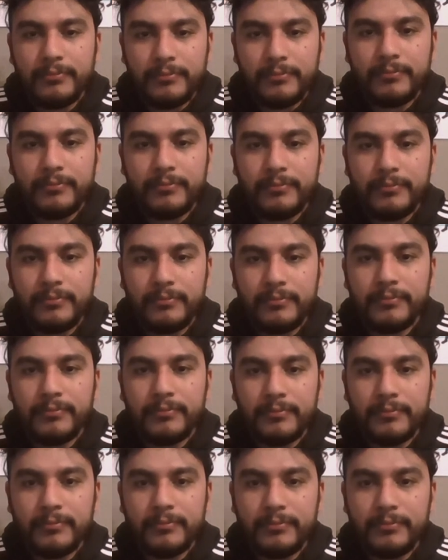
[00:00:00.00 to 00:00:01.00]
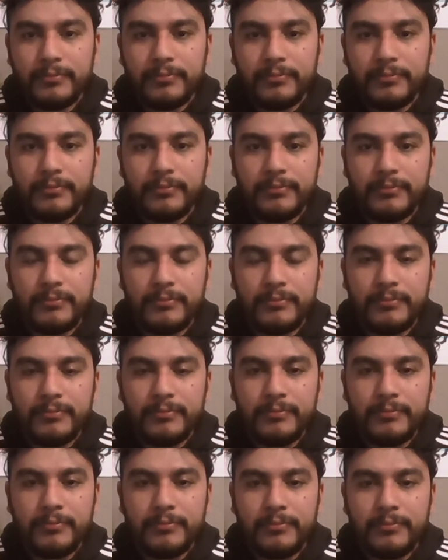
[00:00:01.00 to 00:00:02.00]

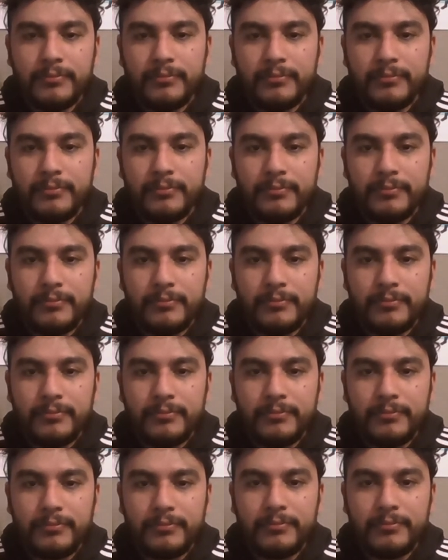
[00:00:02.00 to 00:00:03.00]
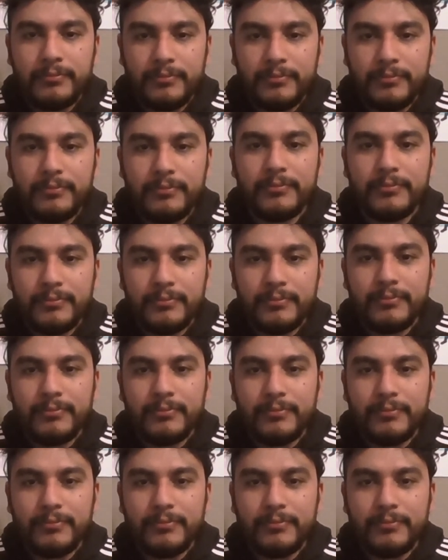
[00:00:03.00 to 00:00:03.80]
(silent)